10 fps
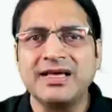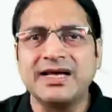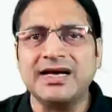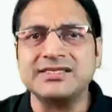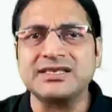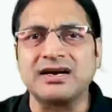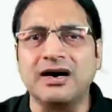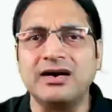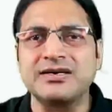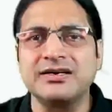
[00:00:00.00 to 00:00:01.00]
as a
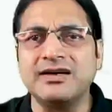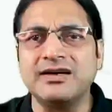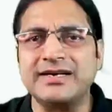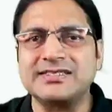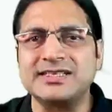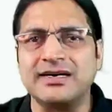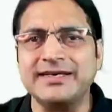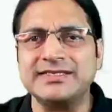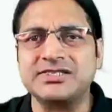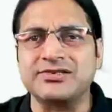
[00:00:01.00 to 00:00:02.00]
gardener at
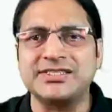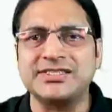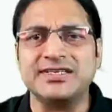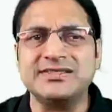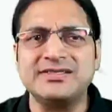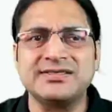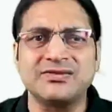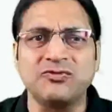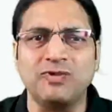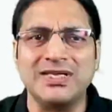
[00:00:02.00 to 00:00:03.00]
Saket's residence.
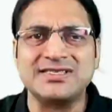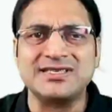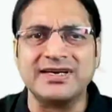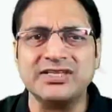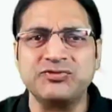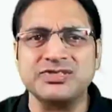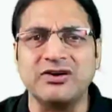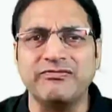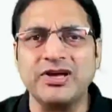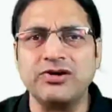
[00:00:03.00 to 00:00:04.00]
While Saket was
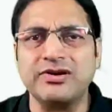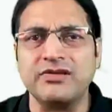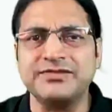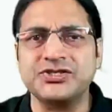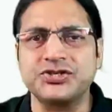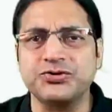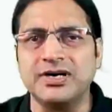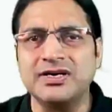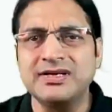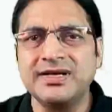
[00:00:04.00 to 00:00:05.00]
away on an office
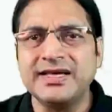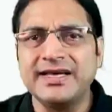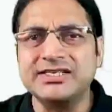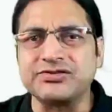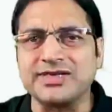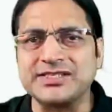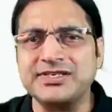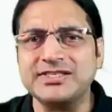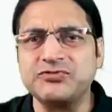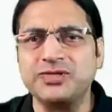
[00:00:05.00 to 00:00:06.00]
tour, his
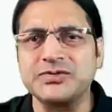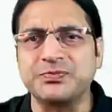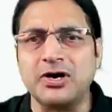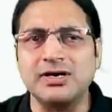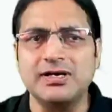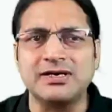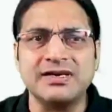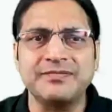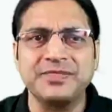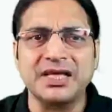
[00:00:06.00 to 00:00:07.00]
residence was burgled
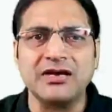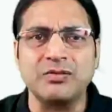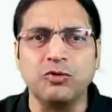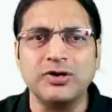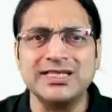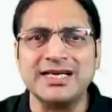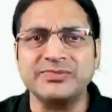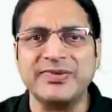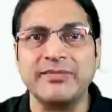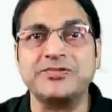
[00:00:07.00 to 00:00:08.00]
and Mohit has
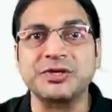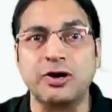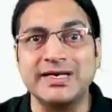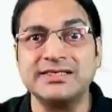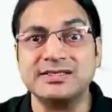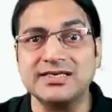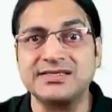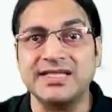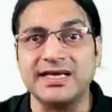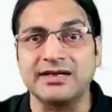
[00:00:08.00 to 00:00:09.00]
been absconding since
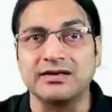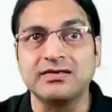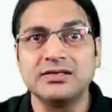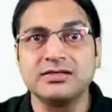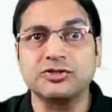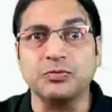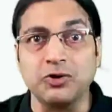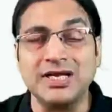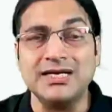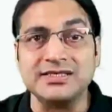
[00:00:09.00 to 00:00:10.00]
then. So
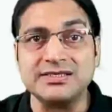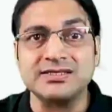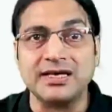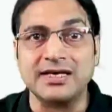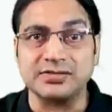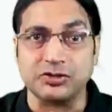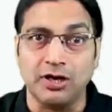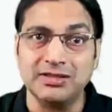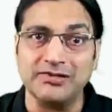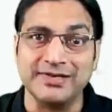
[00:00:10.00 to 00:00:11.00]
police has
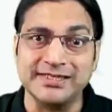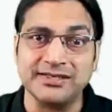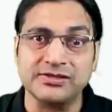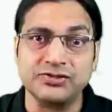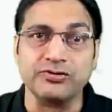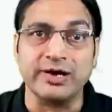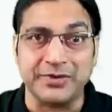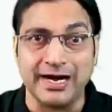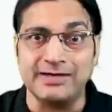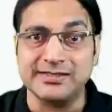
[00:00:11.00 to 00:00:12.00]
all the reasons to
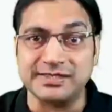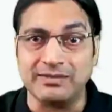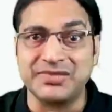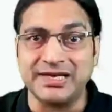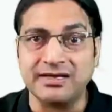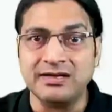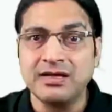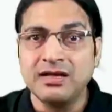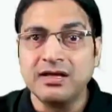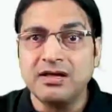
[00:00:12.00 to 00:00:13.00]
apprehend something.
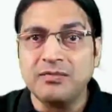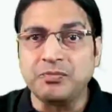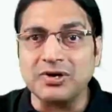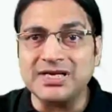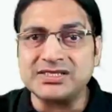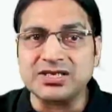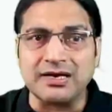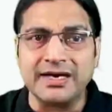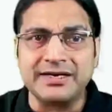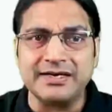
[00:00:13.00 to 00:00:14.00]
Police
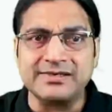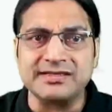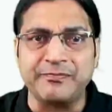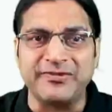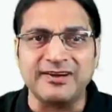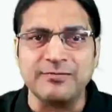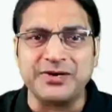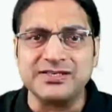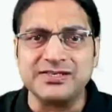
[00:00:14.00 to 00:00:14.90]
collected some fingerprints